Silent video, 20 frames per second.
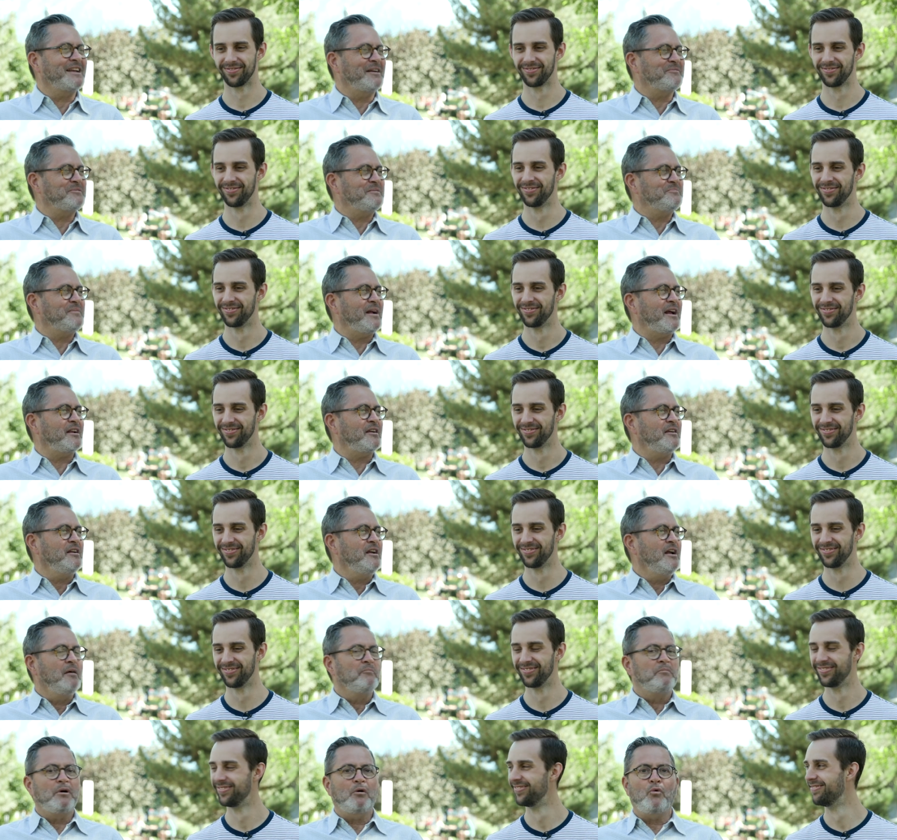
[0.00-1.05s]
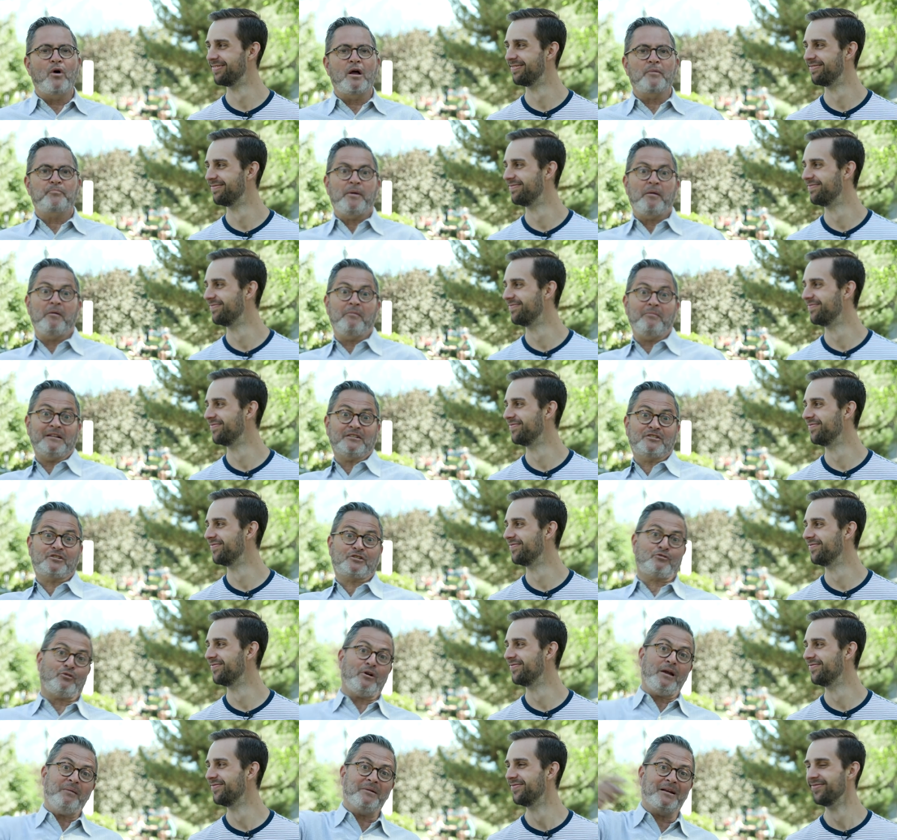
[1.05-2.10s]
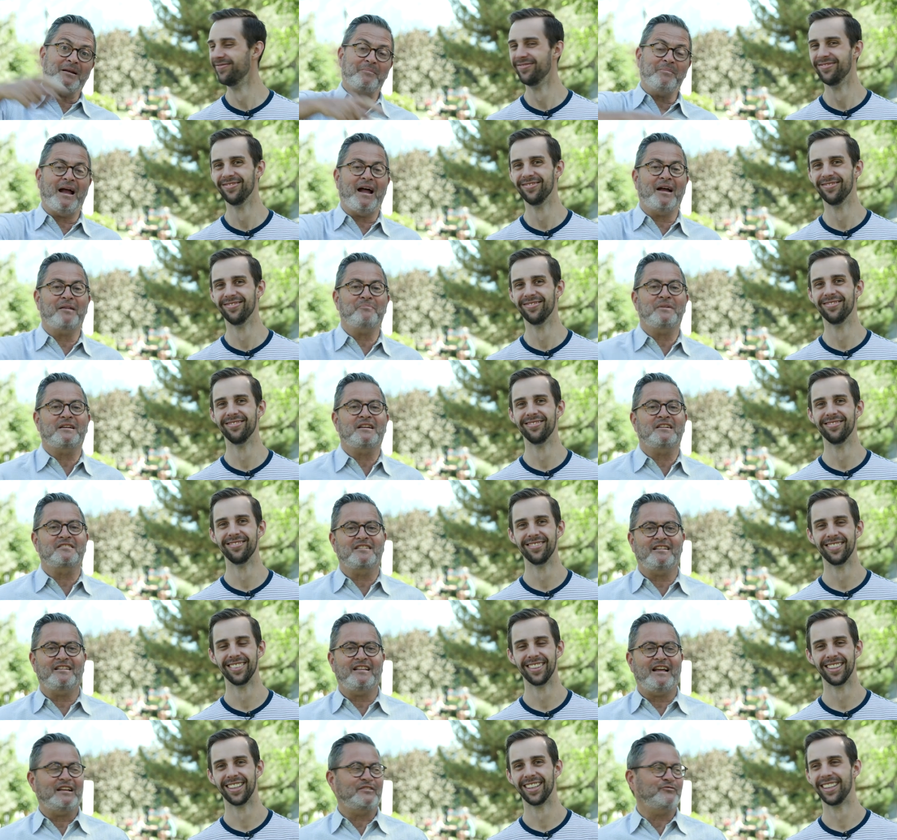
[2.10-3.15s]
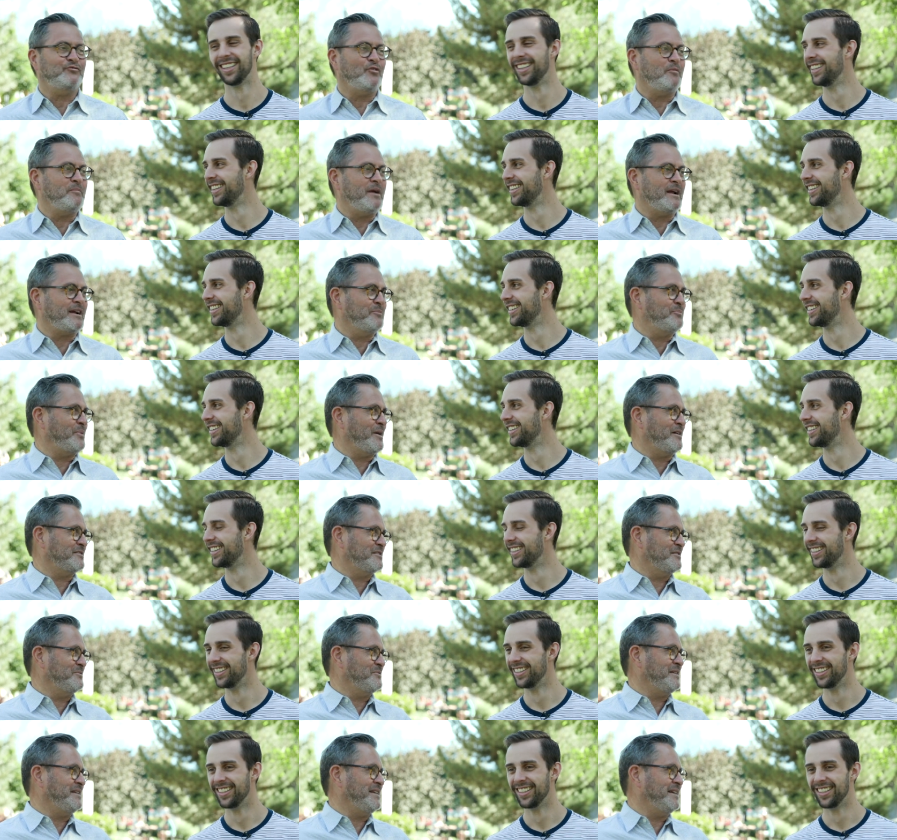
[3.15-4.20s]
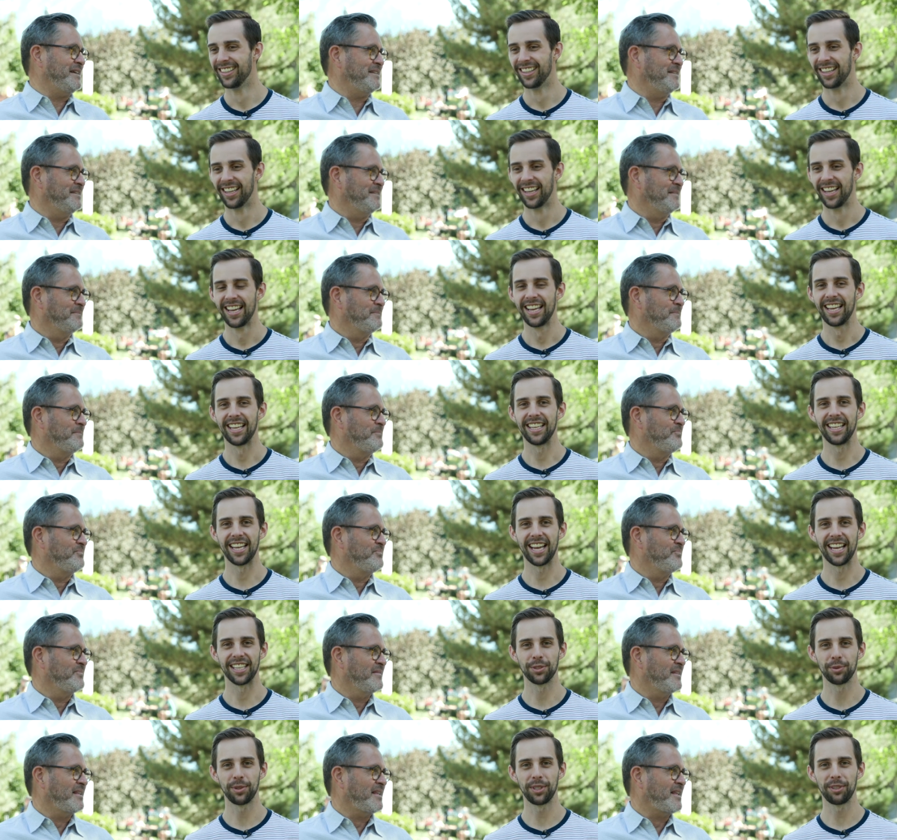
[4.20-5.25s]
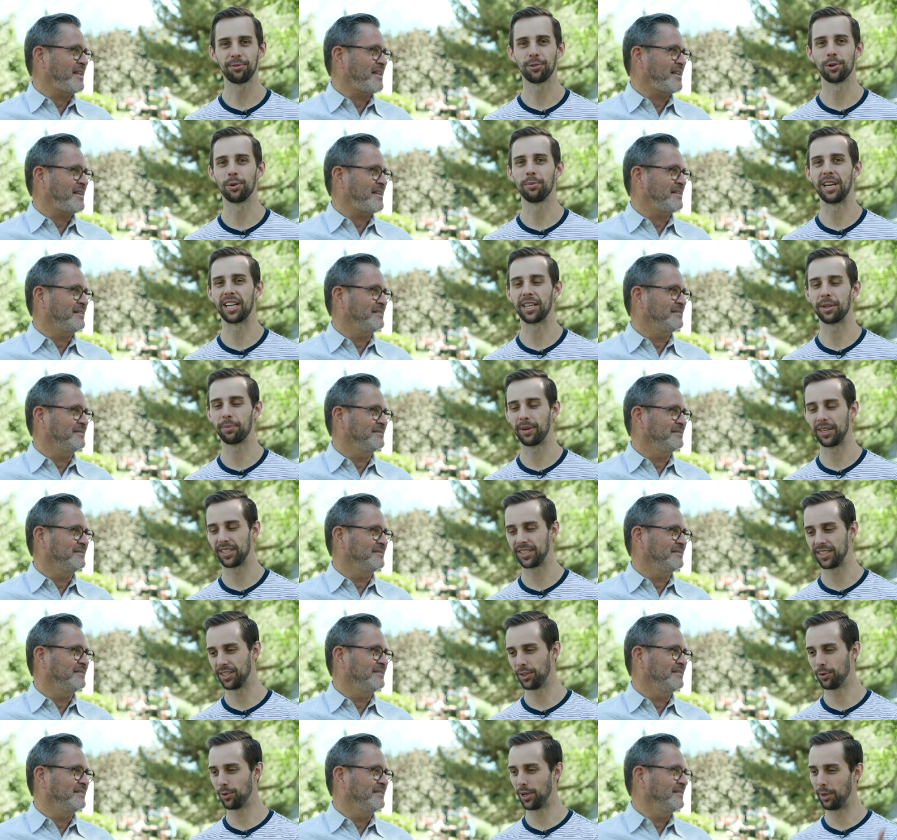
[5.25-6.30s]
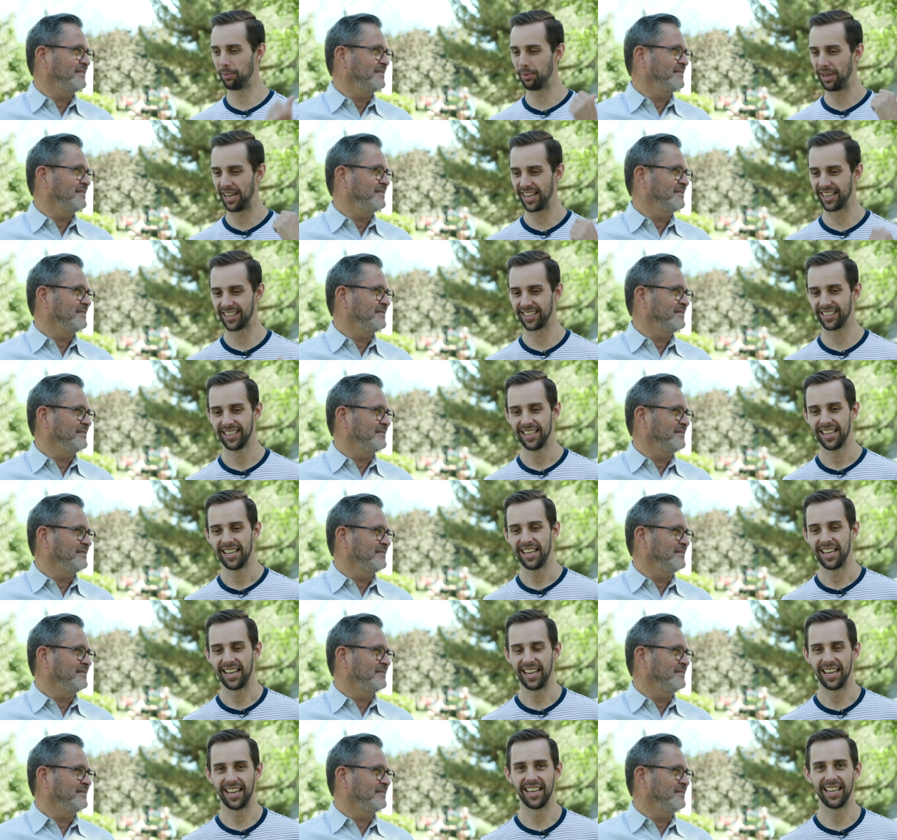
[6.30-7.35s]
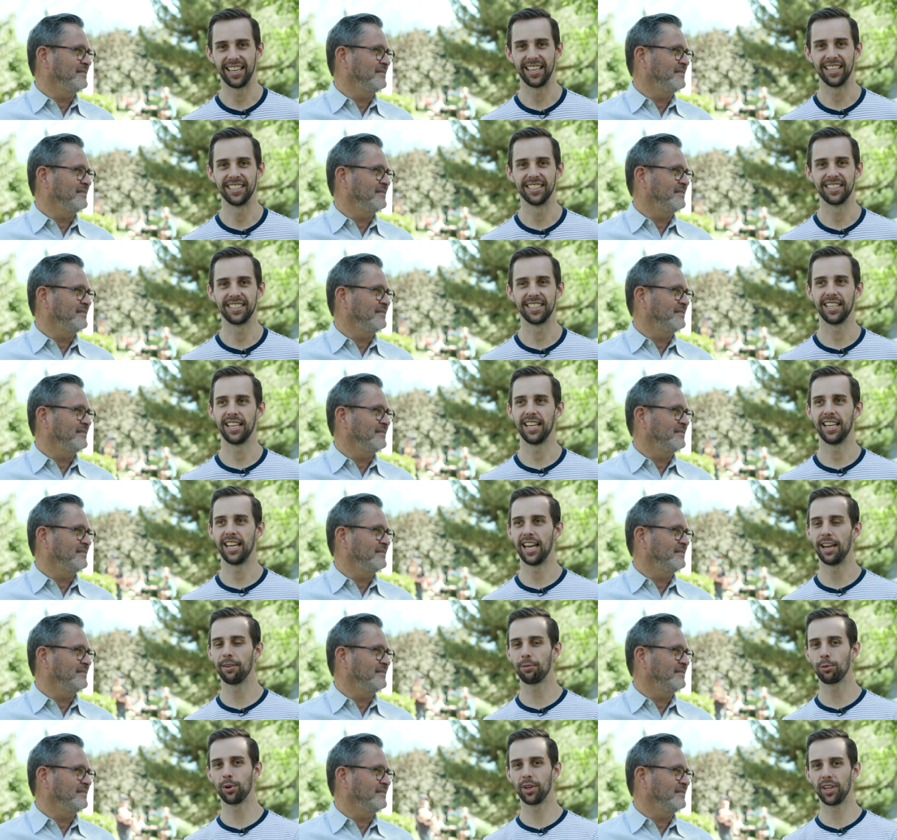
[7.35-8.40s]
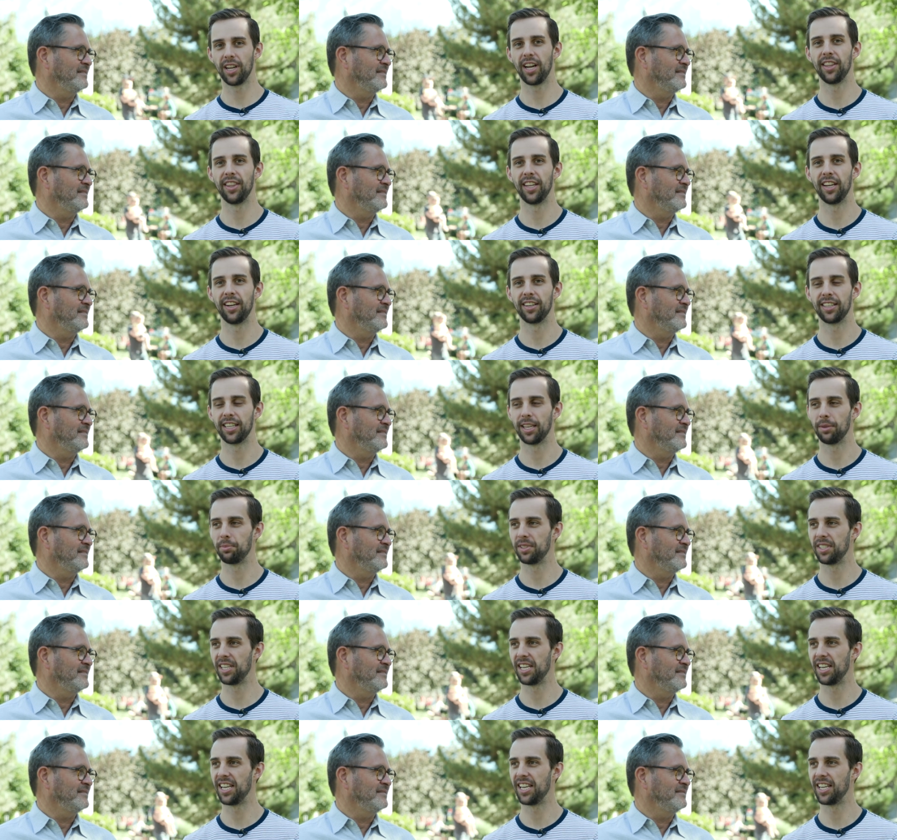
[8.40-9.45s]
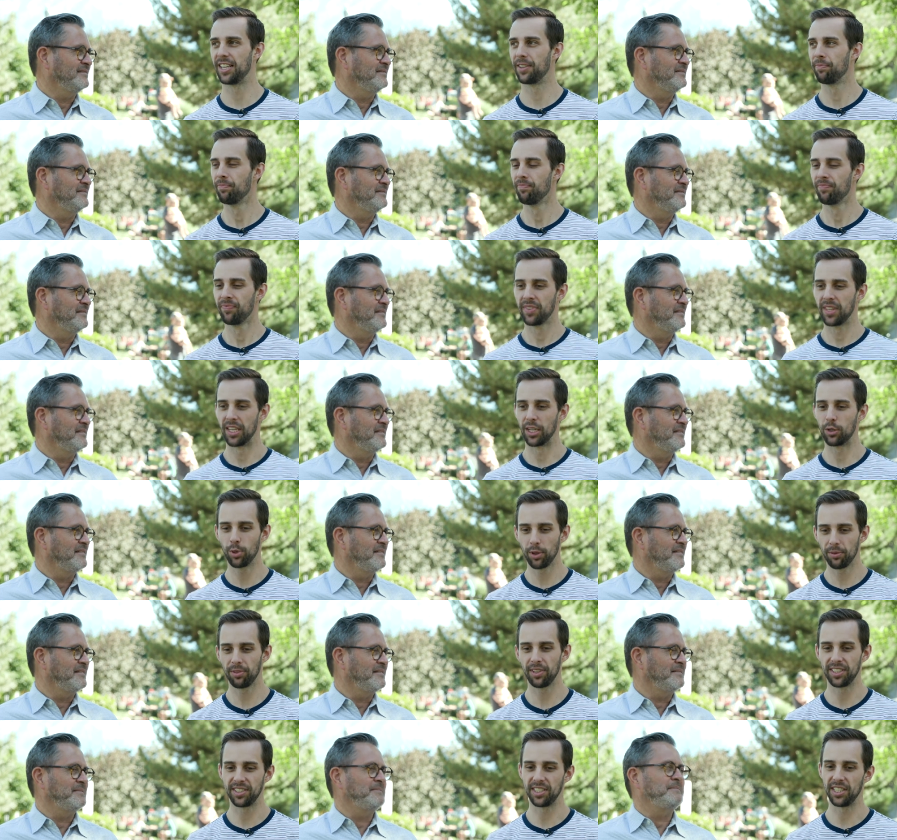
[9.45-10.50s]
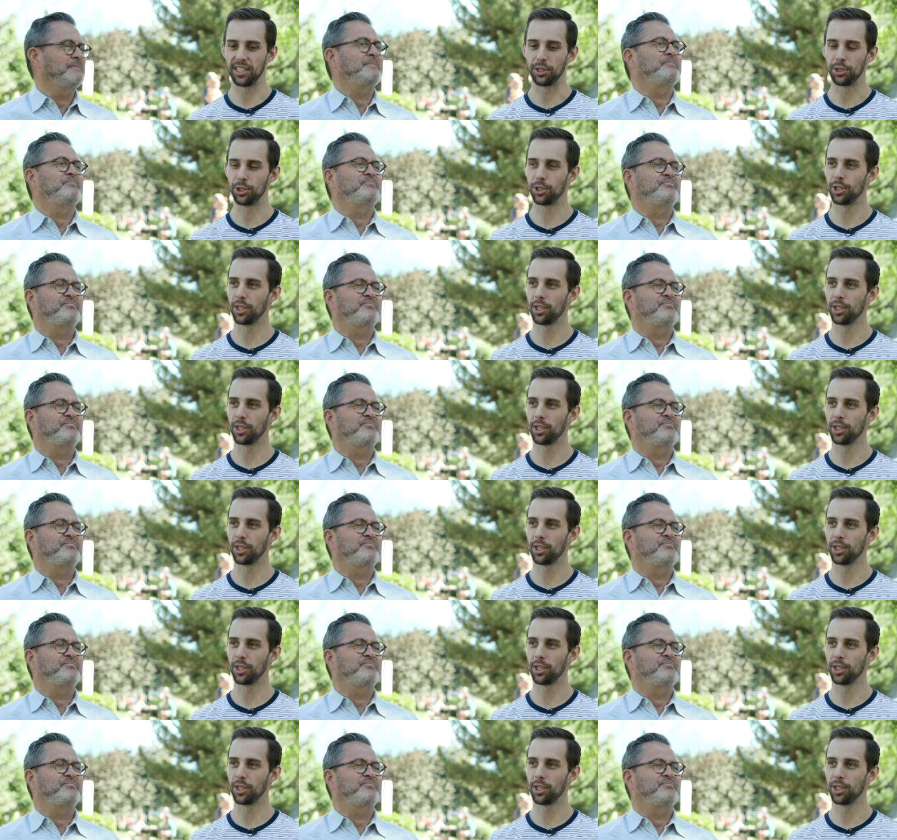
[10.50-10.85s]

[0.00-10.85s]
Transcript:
Speaker 1: subject matter, but one people have been screaming about because of the last format comparison we did.
Speaker 2: Yeah, so we did a format comparison a little while back, and everyone on there kept saying, equivalency. You